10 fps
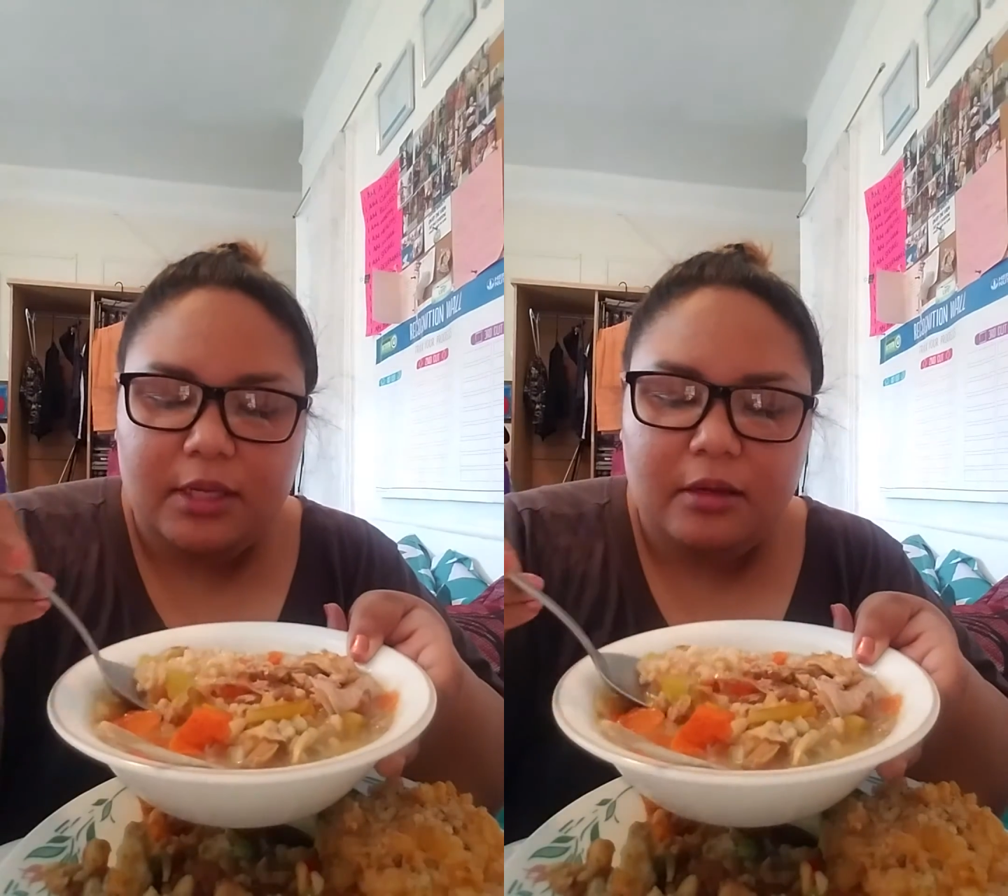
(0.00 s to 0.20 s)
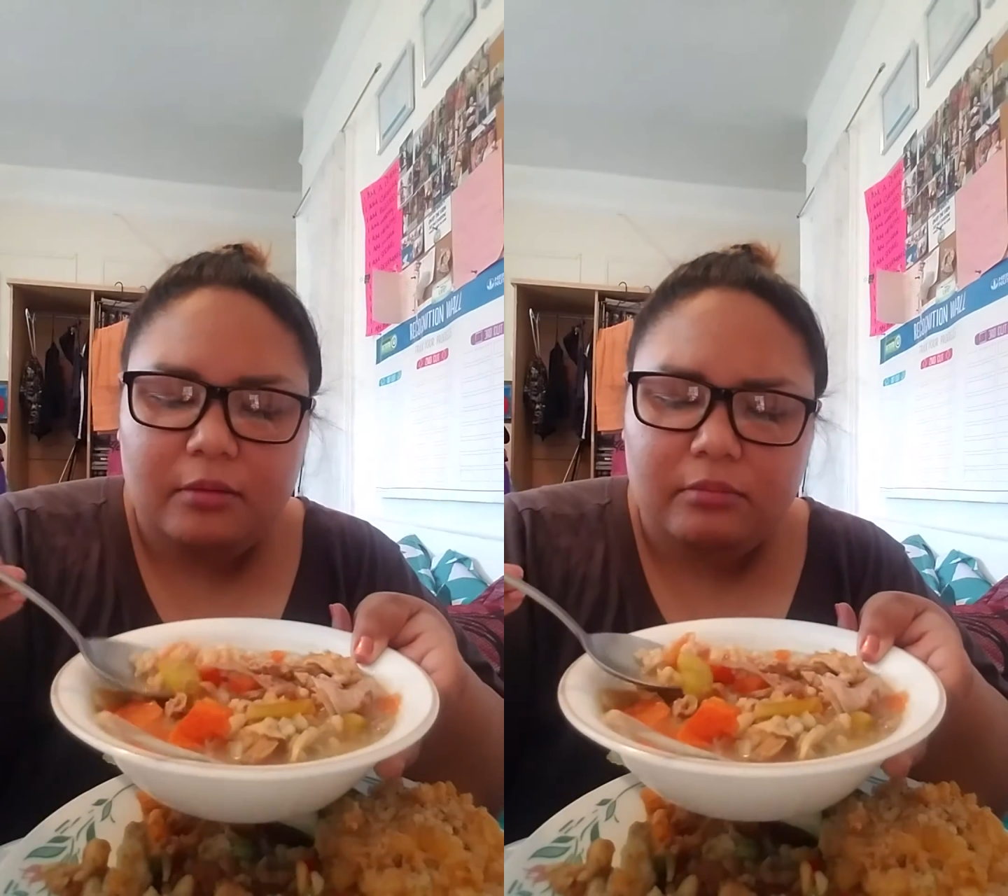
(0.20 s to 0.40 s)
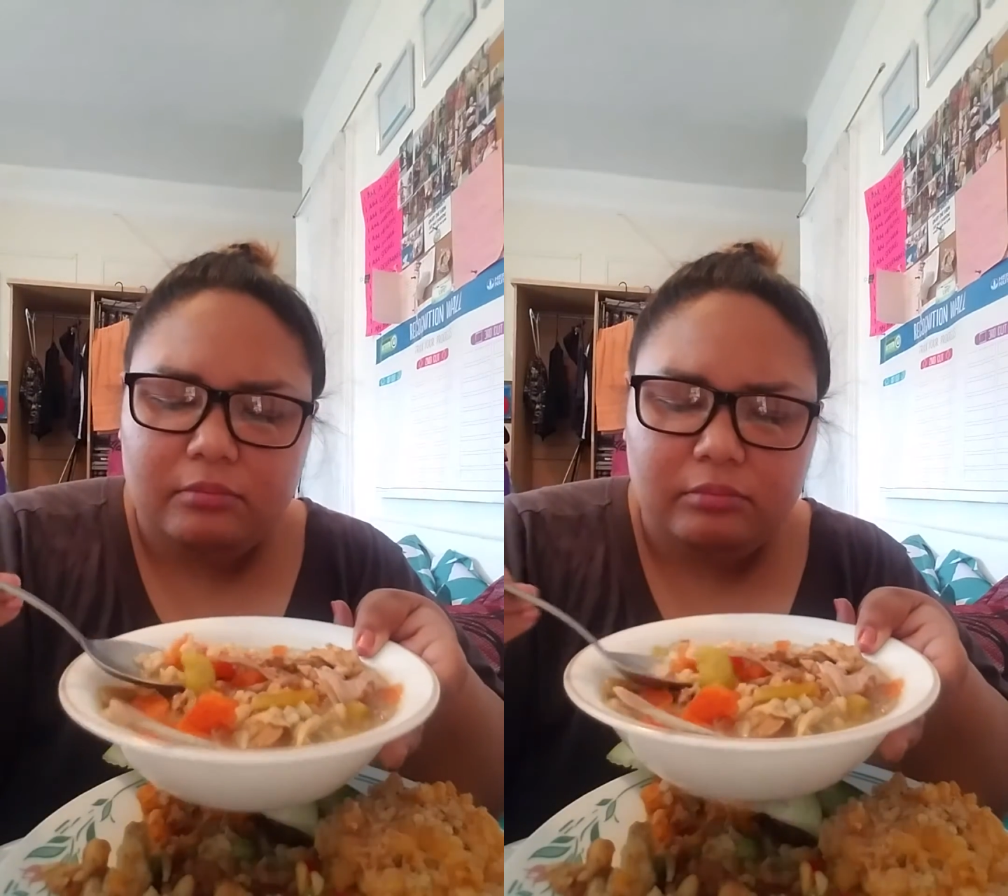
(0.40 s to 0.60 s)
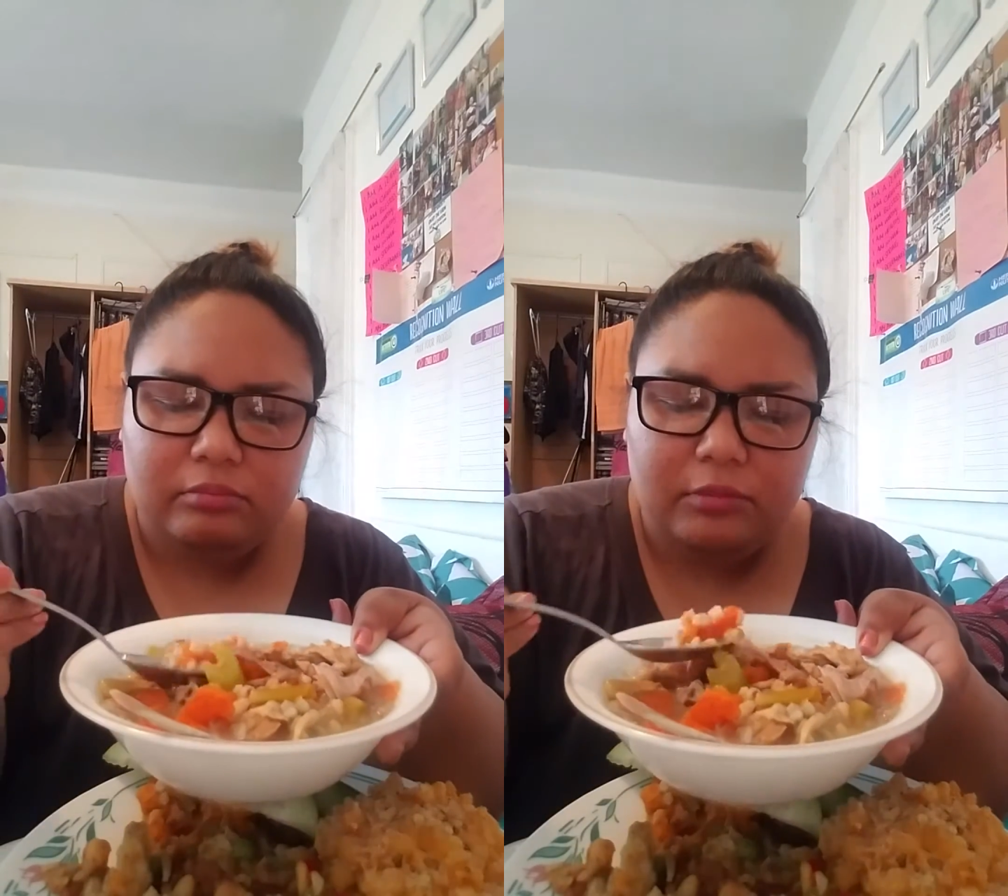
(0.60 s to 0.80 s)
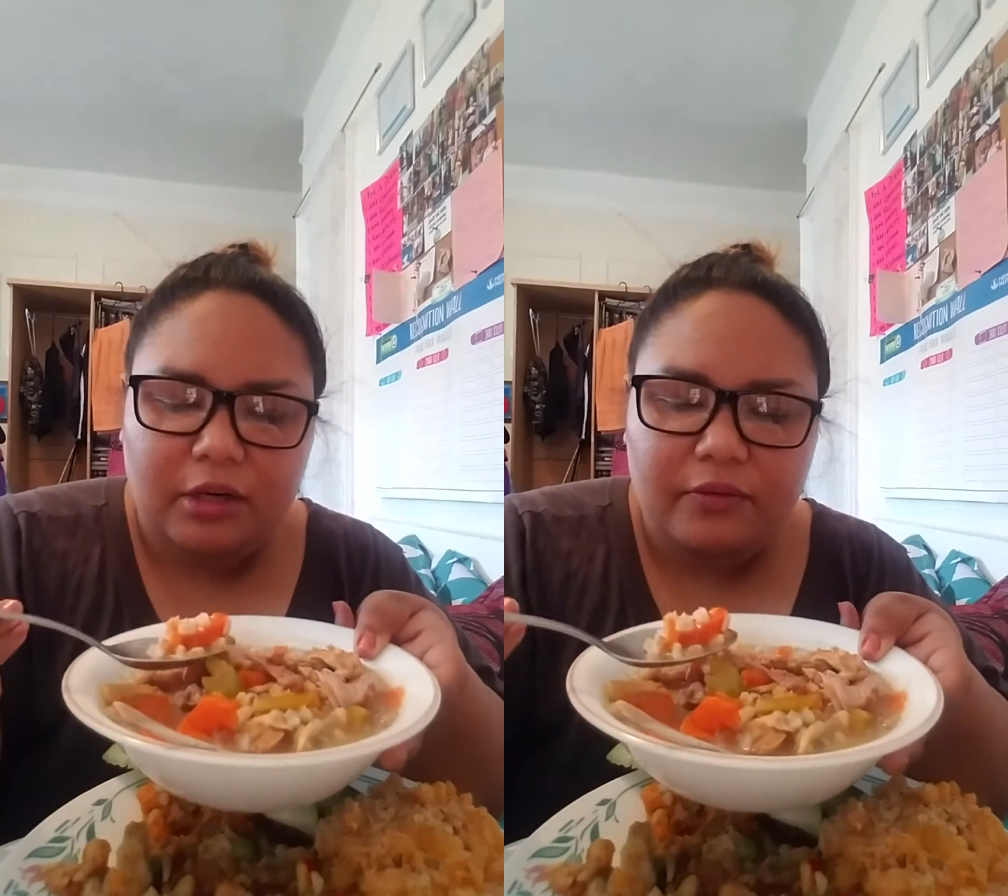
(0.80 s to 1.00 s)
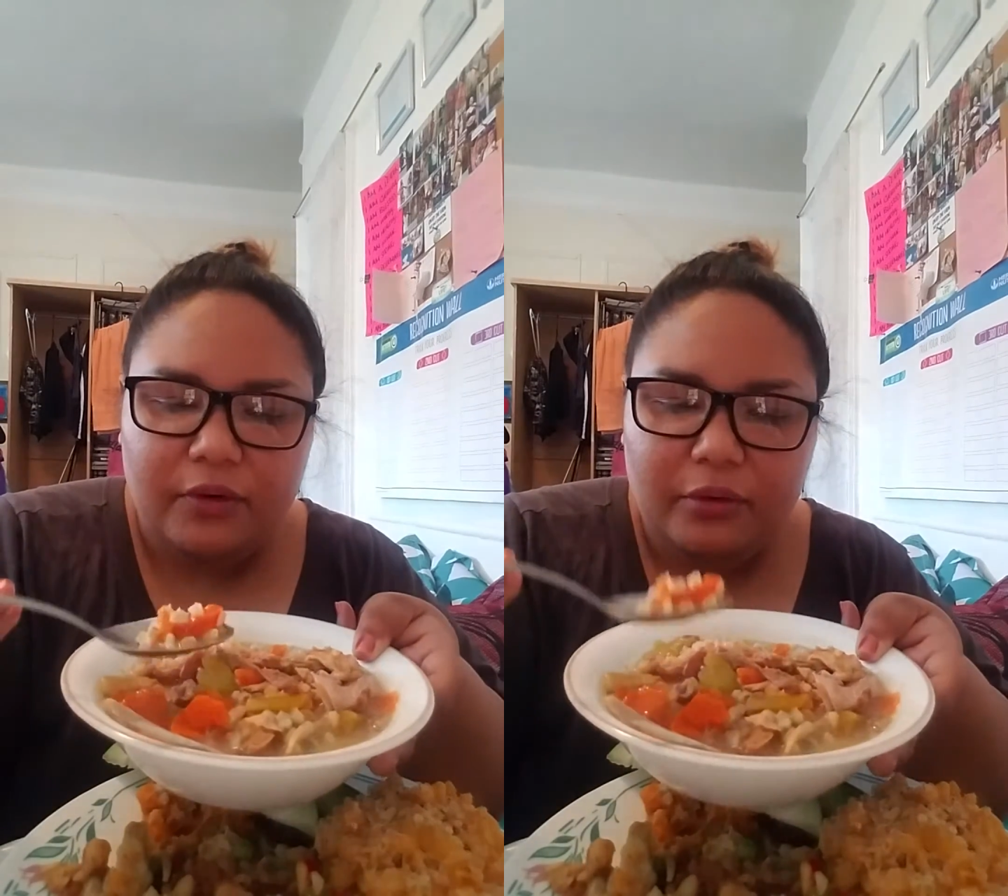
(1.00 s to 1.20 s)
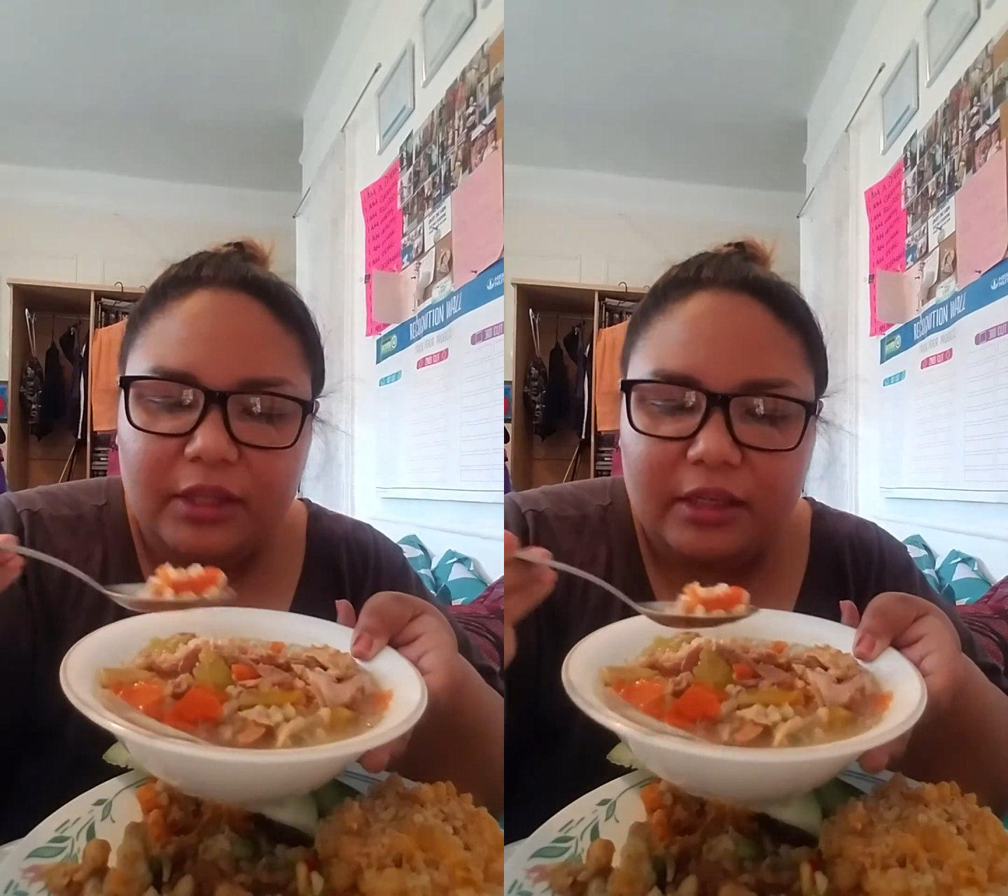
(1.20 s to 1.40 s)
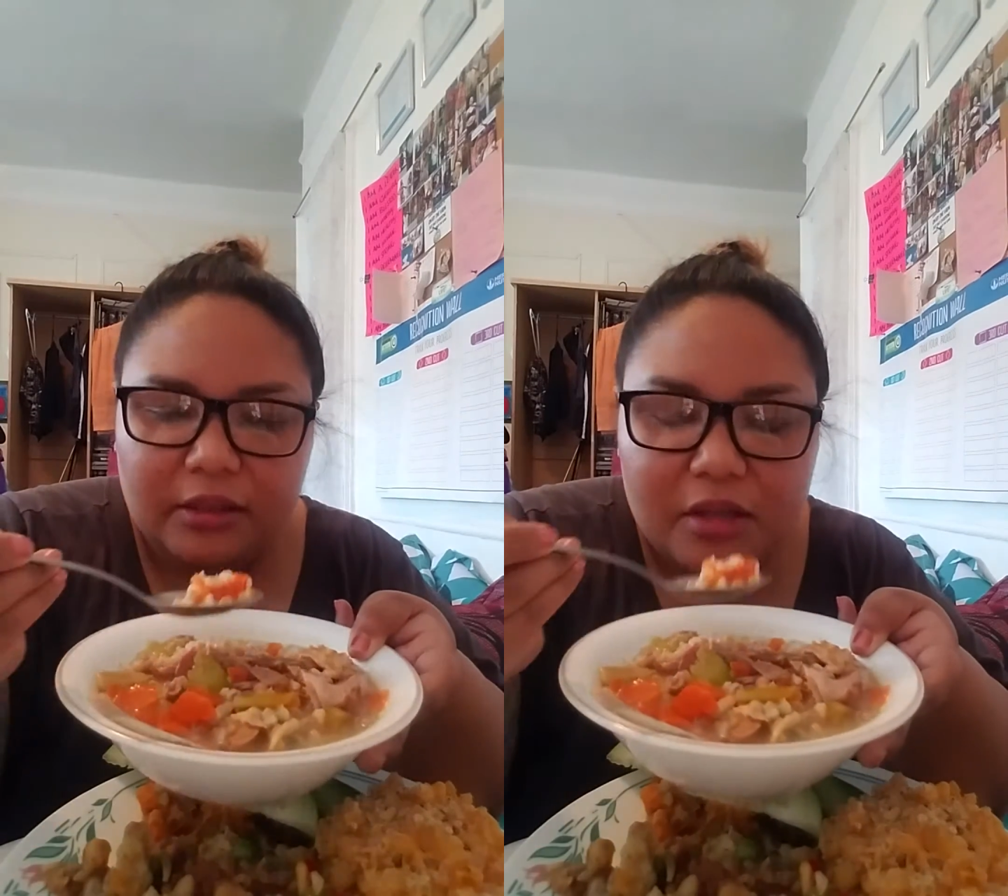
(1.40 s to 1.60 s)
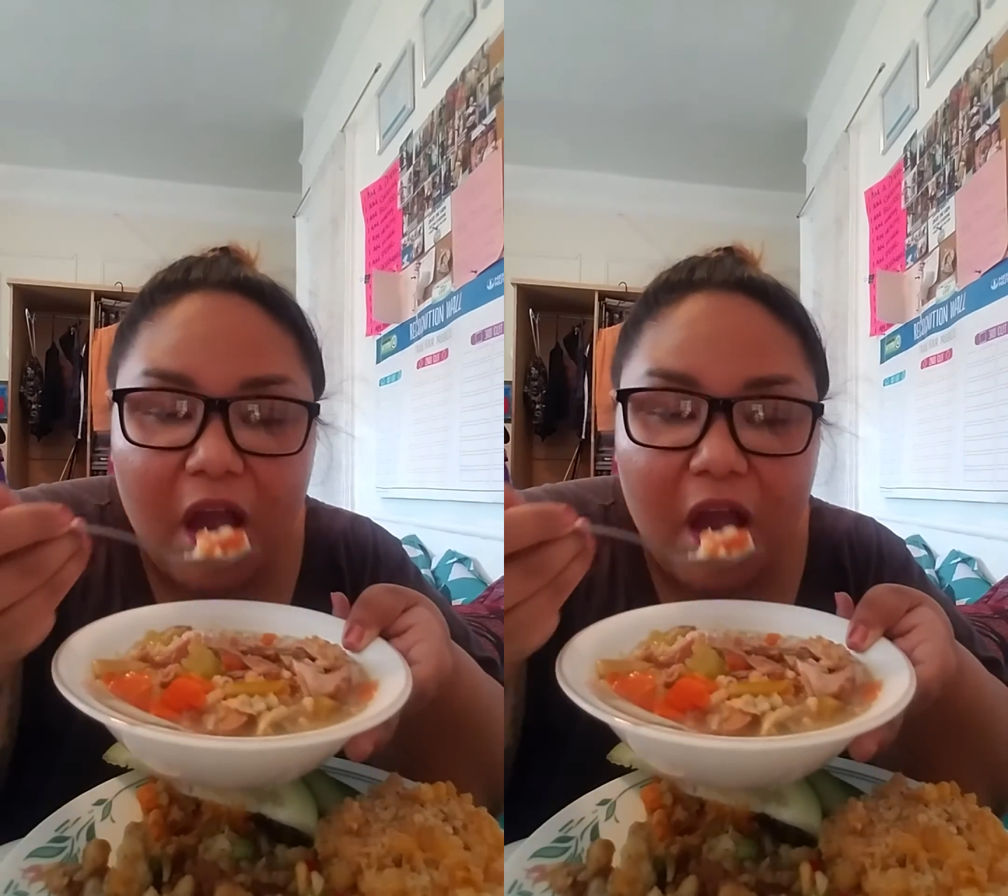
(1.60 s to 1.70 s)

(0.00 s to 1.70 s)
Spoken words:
like, I don't even know what that is.